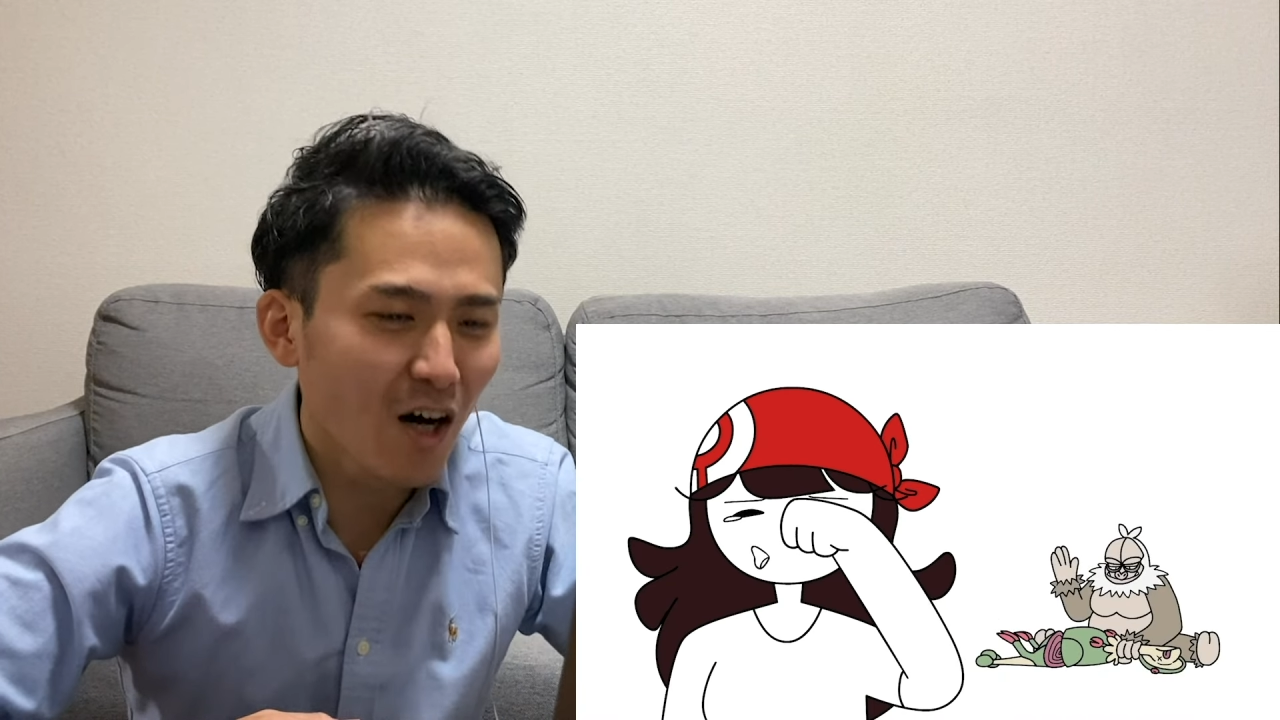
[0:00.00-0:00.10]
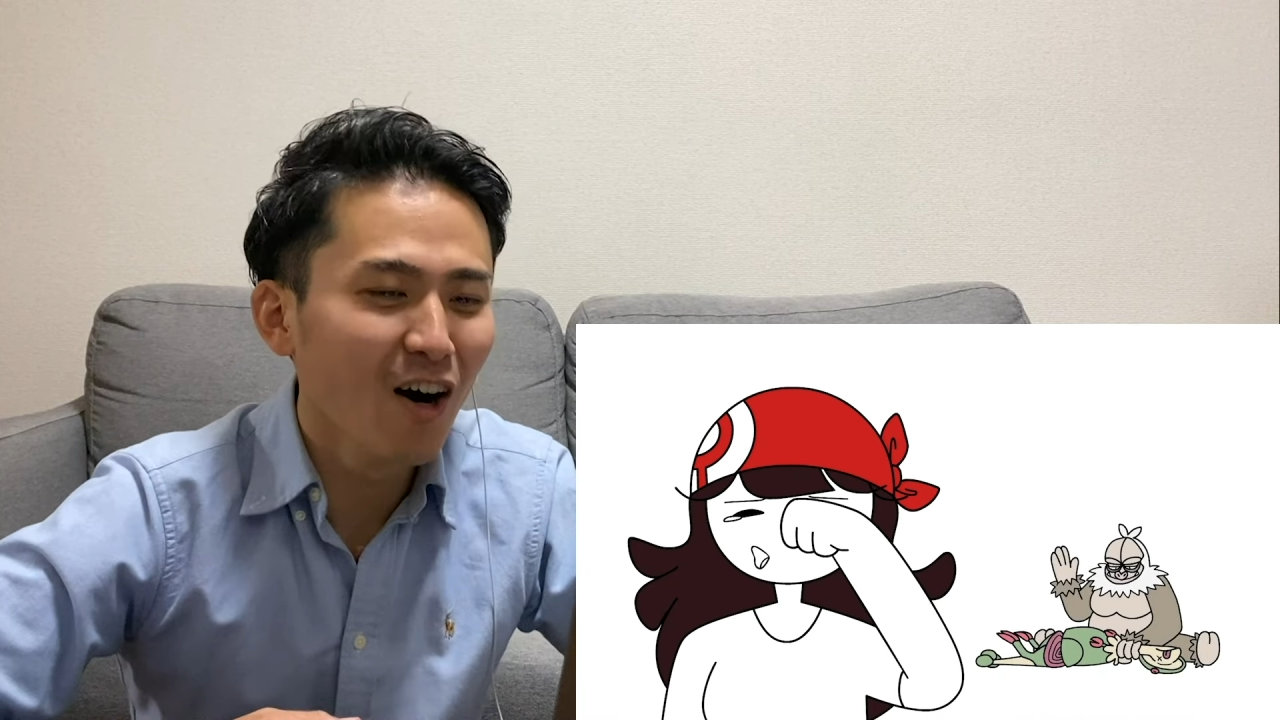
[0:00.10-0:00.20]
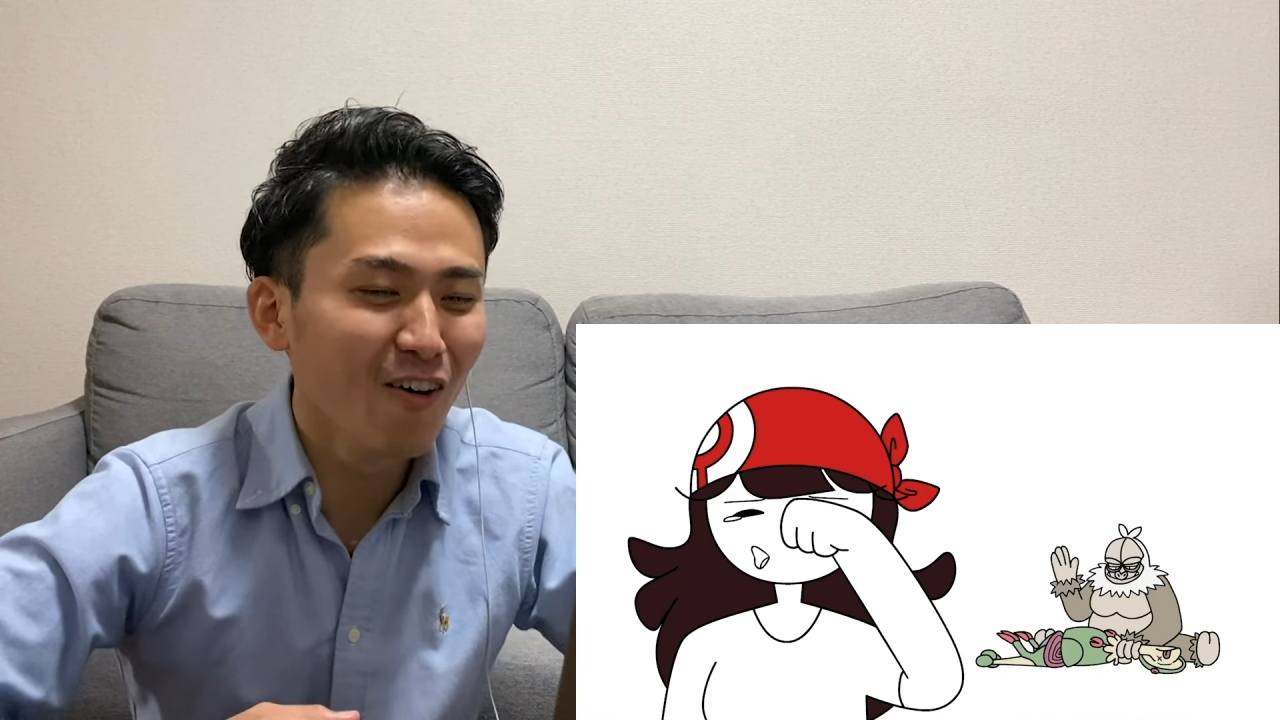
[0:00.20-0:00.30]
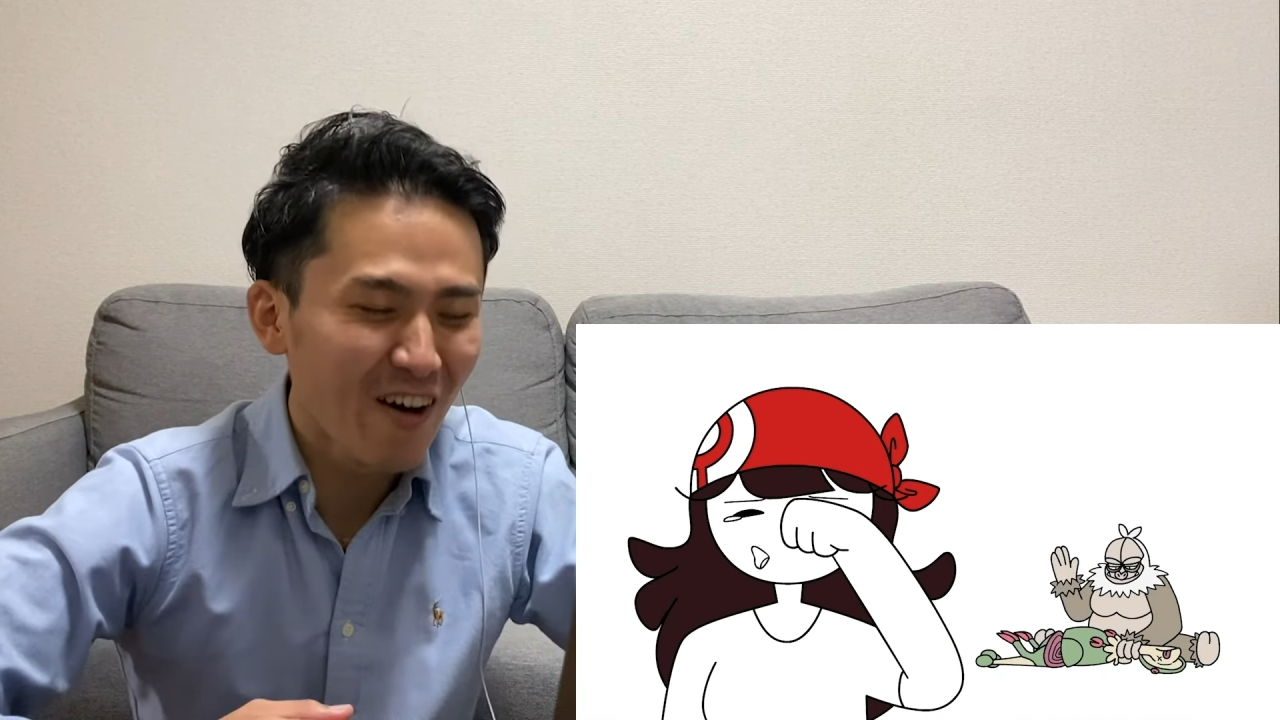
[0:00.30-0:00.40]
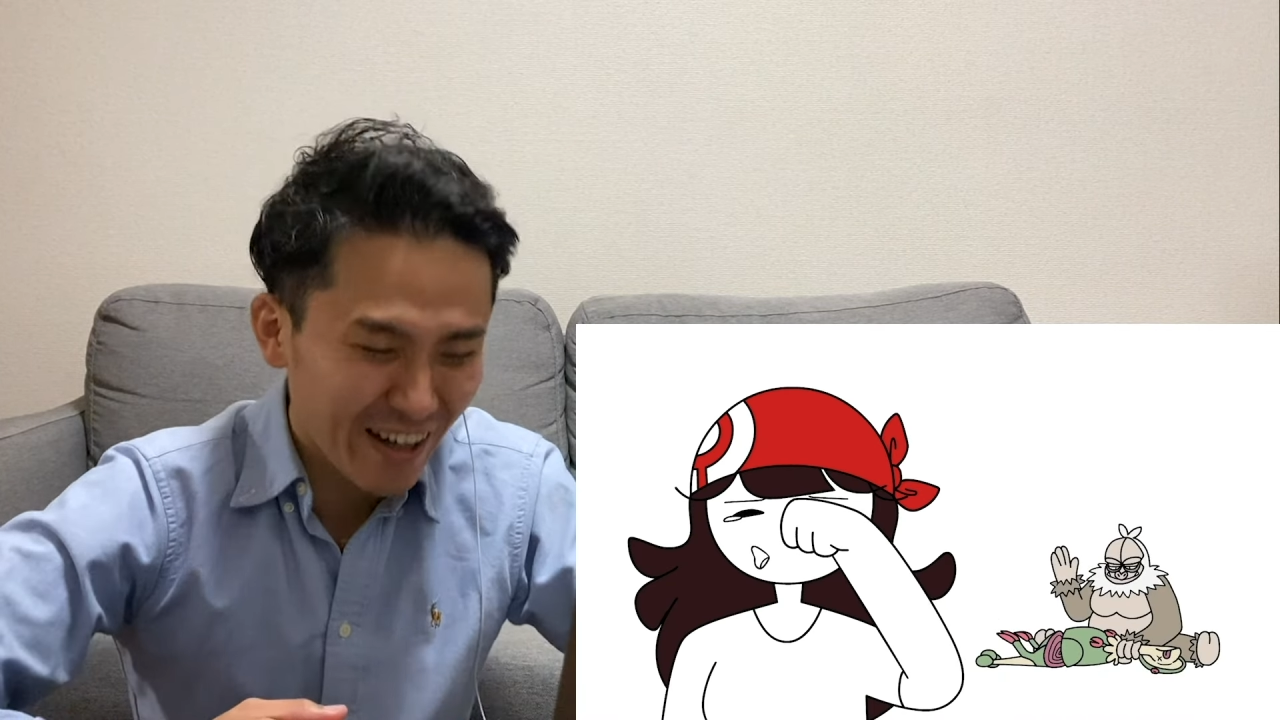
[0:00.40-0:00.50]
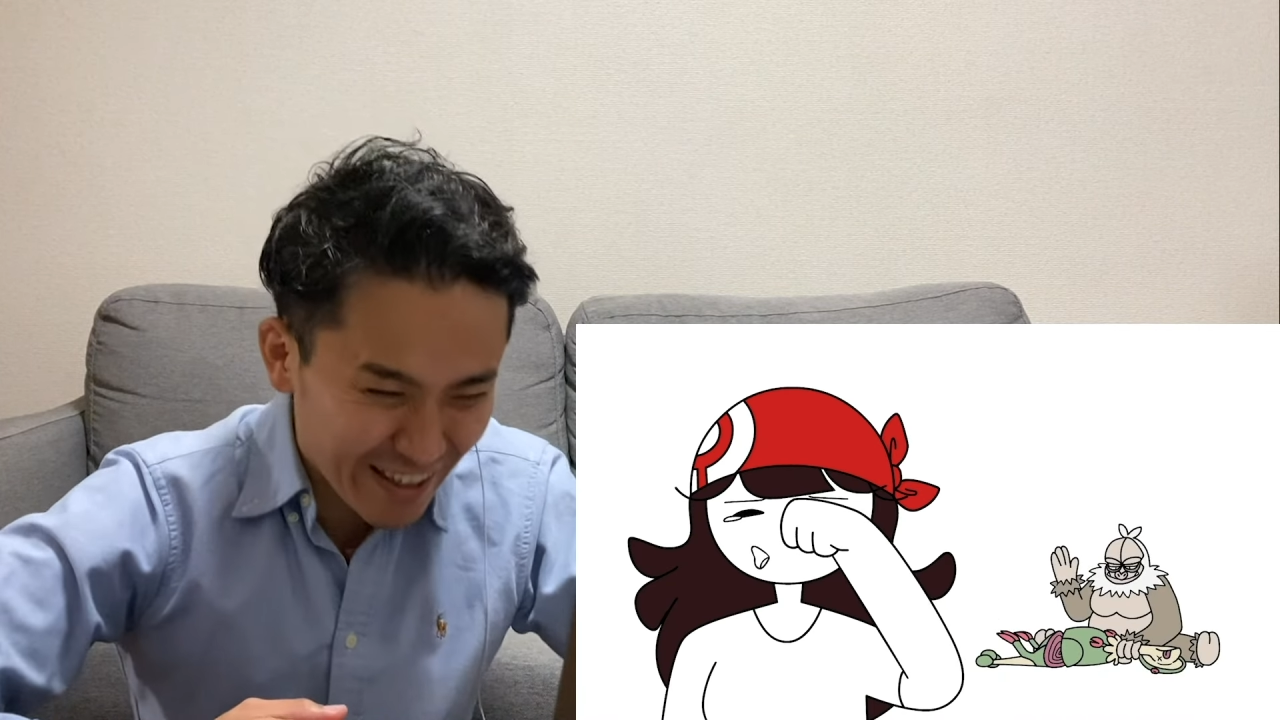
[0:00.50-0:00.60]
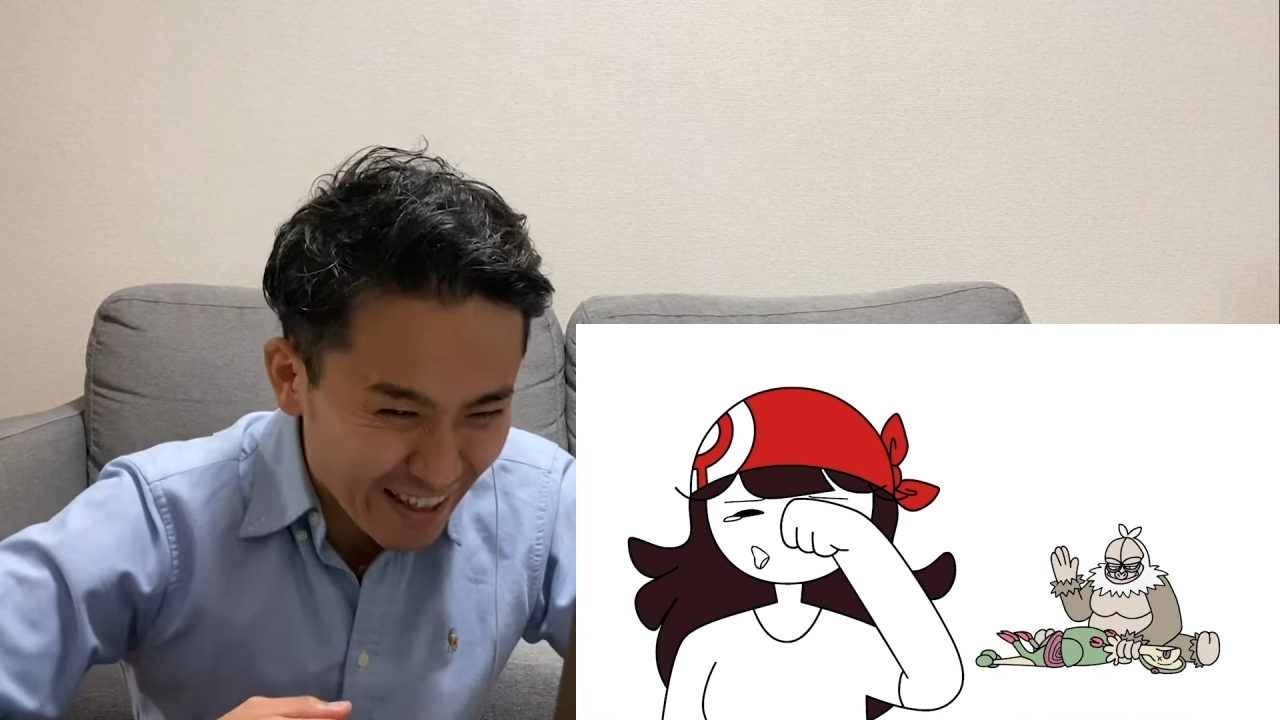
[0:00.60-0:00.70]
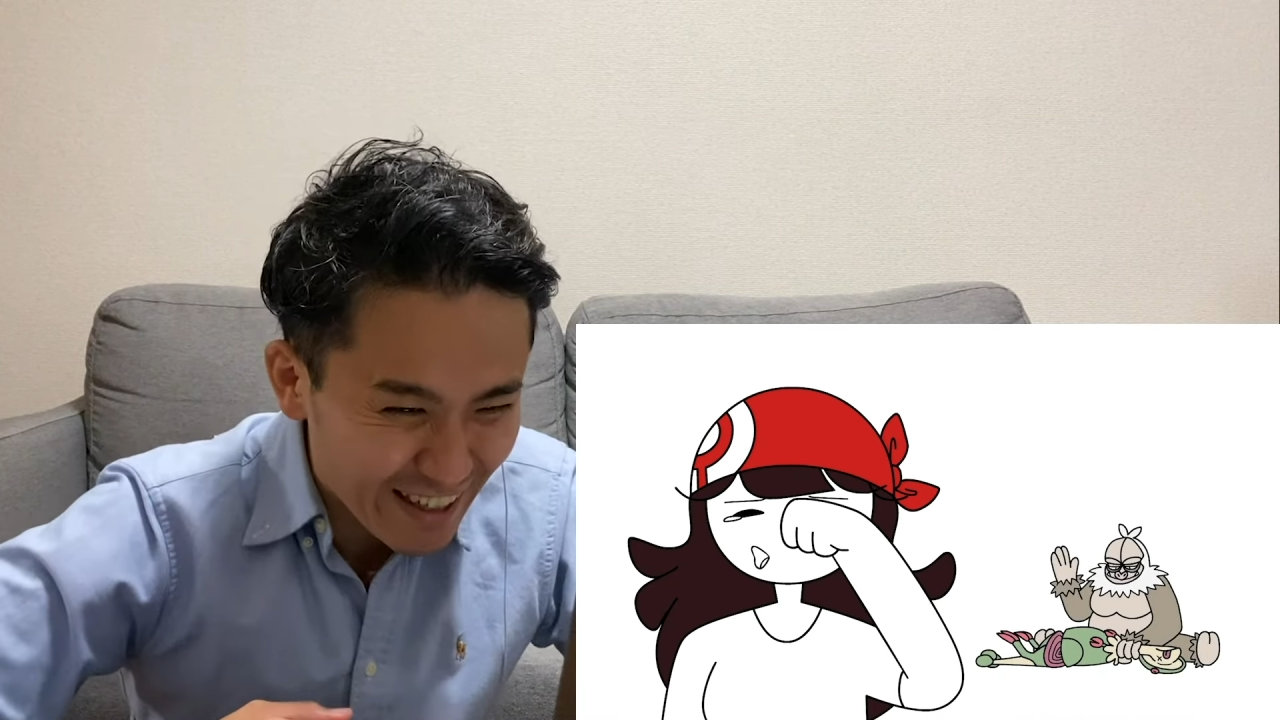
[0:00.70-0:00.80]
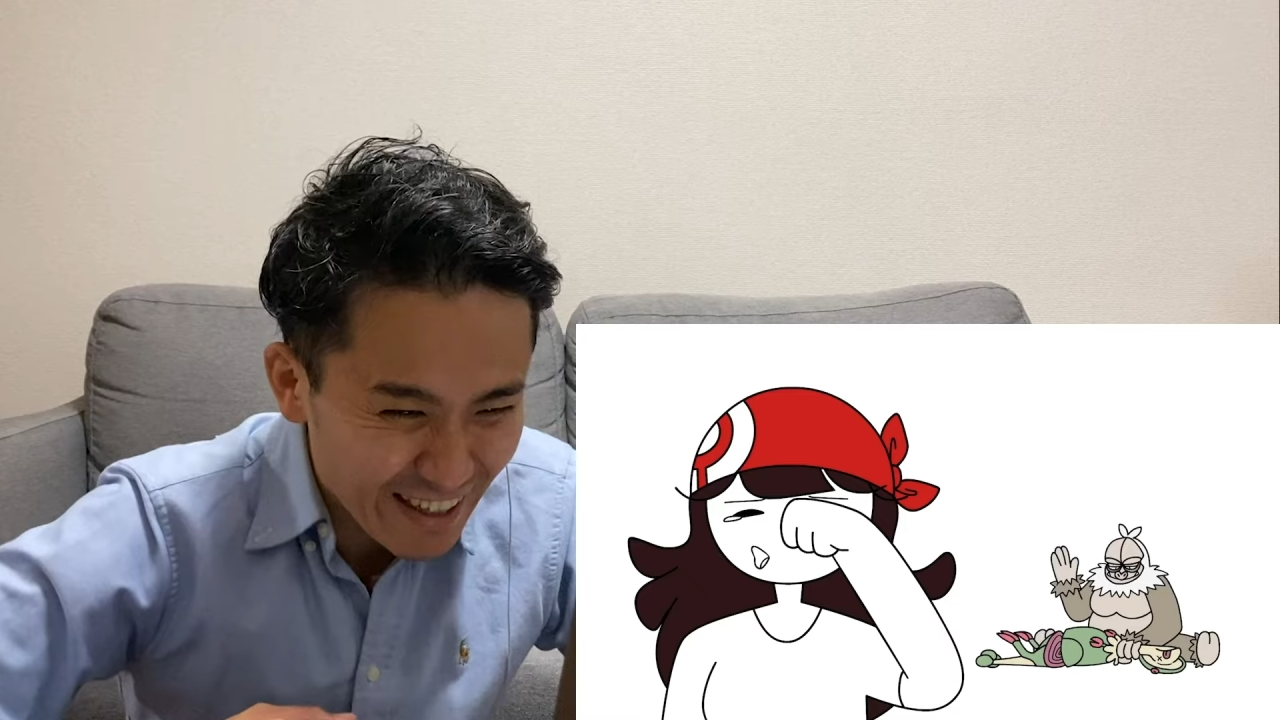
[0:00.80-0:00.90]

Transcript: Oh my god.